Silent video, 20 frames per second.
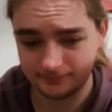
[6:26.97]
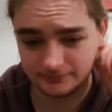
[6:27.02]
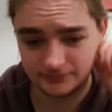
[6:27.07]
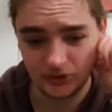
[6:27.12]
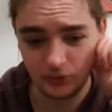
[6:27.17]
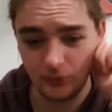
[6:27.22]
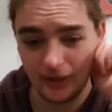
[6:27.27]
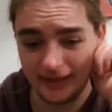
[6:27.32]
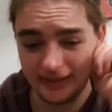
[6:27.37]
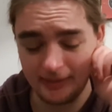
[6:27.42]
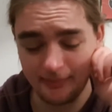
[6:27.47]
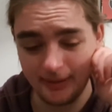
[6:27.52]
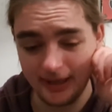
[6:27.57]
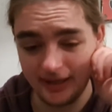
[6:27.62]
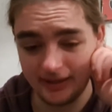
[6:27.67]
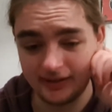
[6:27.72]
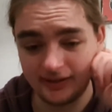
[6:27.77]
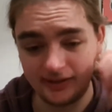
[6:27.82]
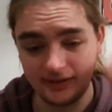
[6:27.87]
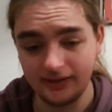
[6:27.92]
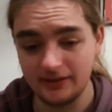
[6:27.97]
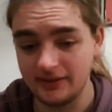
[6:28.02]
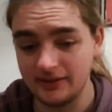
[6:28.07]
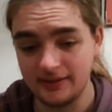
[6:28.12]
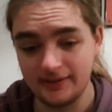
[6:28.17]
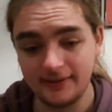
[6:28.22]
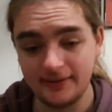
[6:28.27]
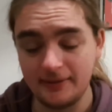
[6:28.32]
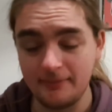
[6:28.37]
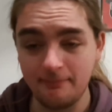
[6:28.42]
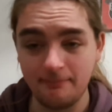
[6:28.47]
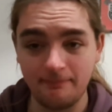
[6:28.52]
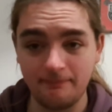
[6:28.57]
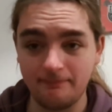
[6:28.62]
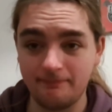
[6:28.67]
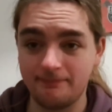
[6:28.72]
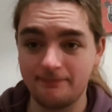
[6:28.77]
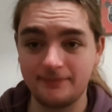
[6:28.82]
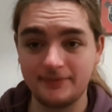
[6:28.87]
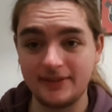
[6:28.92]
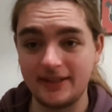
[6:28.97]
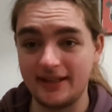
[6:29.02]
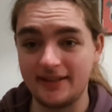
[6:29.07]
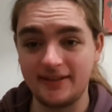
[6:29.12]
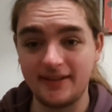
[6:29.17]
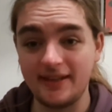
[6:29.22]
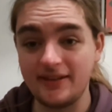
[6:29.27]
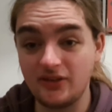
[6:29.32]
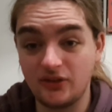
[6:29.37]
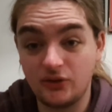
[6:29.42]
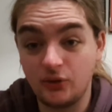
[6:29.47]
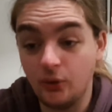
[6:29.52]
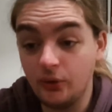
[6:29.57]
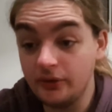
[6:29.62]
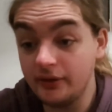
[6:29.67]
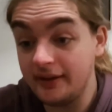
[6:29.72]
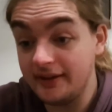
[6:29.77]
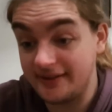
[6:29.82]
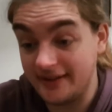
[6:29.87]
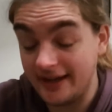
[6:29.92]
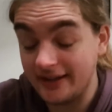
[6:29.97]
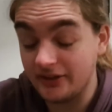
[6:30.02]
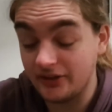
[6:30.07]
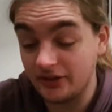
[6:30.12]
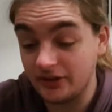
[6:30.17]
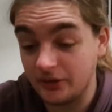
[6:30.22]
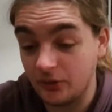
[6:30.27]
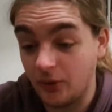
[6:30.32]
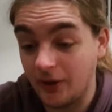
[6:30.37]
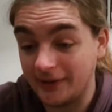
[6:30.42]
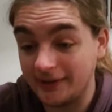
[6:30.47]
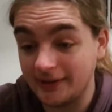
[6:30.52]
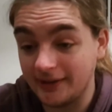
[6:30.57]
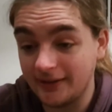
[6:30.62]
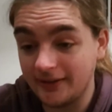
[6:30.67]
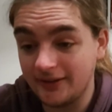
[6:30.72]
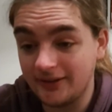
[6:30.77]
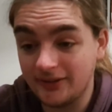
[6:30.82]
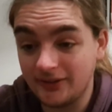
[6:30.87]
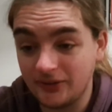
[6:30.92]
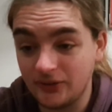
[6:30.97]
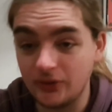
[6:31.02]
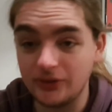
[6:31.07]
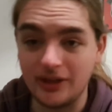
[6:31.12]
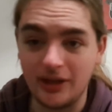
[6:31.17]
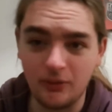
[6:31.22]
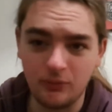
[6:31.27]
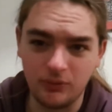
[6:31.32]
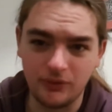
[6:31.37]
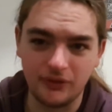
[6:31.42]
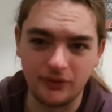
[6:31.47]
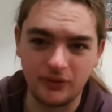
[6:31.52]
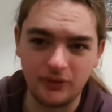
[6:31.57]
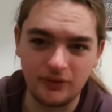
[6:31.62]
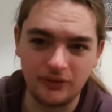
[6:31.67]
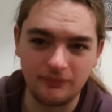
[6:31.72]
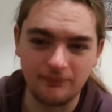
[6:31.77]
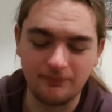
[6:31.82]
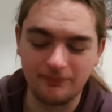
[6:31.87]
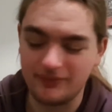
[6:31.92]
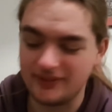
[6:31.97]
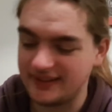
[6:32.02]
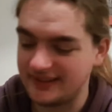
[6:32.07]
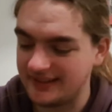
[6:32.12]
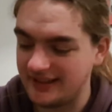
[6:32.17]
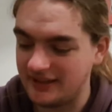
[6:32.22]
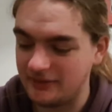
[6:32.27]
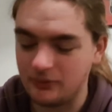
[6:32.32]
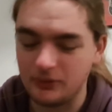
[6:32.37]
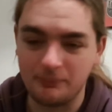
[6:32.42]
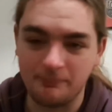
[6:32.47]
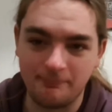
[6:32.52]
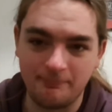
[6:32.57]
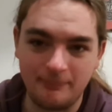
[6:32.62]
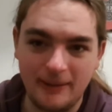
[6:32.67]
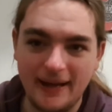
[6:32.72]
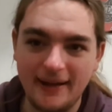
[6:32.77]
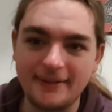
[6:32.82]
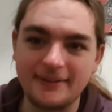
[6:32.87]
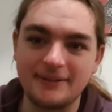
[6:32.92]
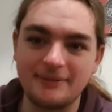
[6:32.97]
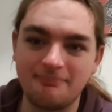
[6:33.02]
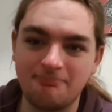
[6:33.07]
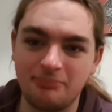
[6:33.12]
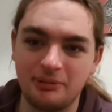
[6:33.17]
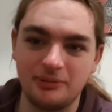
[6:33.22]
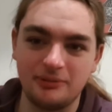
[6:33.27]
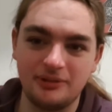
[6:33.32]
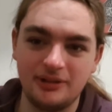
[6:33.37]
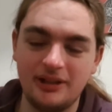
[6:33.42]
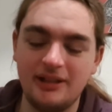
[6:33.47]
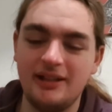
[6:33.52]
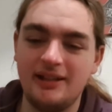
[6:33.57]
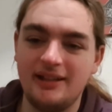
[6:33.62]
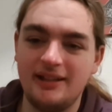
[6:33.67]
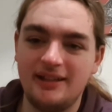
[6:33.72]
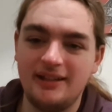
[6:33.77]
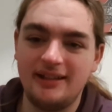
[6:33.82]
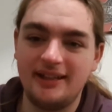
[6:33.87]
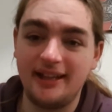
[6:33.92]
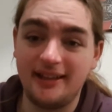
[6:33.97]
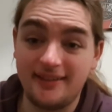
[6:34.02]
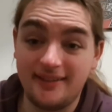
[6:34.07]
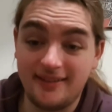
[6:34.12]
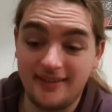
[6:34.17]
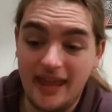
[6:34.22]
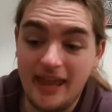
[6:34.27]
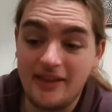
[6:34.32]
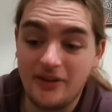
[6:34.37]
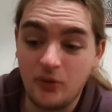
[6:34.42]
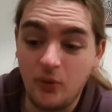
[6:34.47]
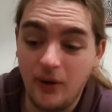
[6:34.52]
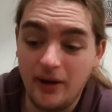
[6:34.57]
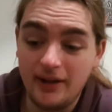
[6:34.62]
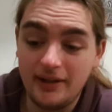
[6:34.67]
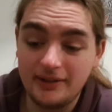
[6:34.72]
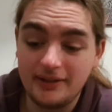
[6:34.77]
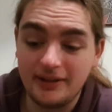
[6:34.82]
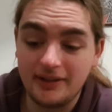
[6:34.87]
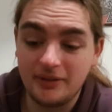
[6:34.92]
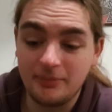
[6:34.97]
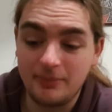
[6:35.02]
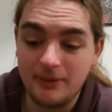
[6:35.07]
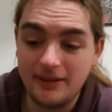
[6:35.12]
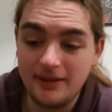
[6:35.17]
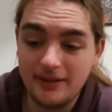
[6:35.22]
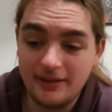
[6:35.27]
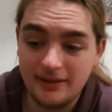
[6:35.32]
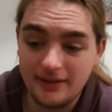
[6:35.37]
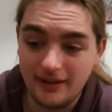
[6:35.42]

Right at the back. It's good. It's actually quite nice. Not that I wasn't going to say it was bad, but it's quite a nice beer.